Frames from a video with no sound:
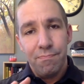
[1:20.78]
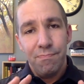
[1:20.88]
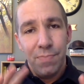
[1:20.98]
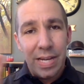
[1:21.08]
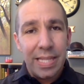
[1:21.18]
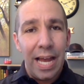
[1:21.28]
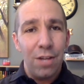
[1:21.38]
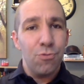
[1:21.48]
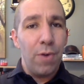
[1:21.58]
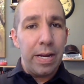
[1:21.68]
We get the
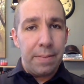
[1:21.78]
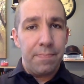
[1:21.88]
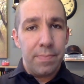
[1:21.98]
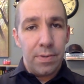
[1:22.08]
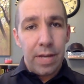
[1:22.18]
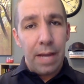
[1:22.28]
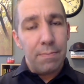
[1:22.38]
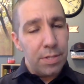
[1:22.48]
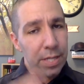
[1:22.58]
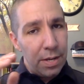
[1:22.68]
house ready, okay?
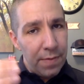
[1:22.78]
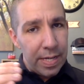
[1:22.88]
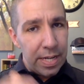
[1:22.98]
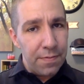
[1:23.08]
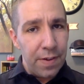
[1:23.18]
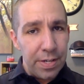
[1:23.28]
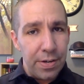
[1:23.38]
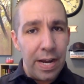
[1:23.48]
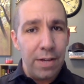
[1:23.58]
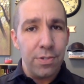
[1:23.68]
Let's say you've identified your
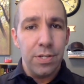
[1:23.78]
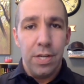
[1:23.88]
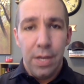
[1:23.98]
house